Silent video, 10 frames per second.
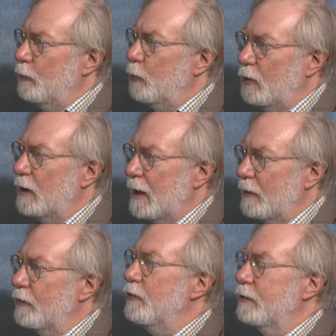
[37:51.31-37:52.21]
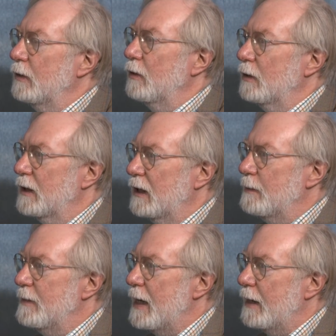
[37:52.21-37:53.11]
poor countries for a long
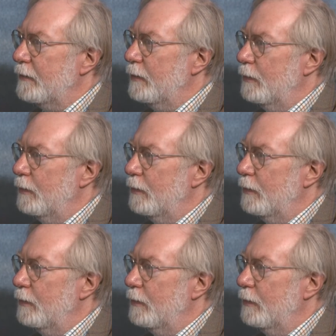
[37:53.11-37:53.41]
time yet,